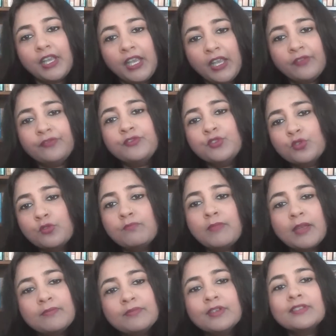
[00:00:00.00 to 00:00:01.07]
if 2
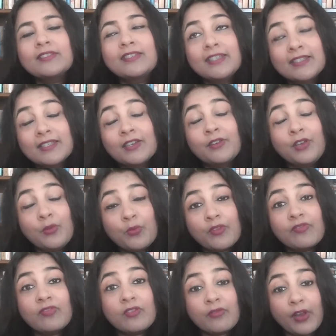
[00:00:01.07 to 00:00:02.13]
members disagree
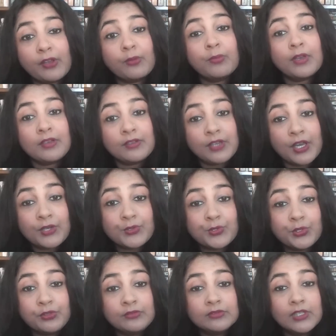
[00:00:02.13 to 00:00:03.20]
with the
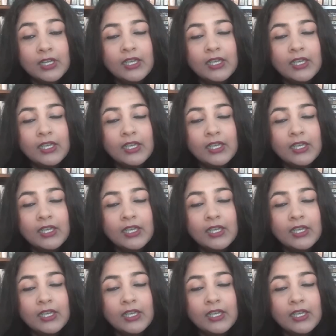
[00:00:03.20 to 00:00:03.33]
recommendation,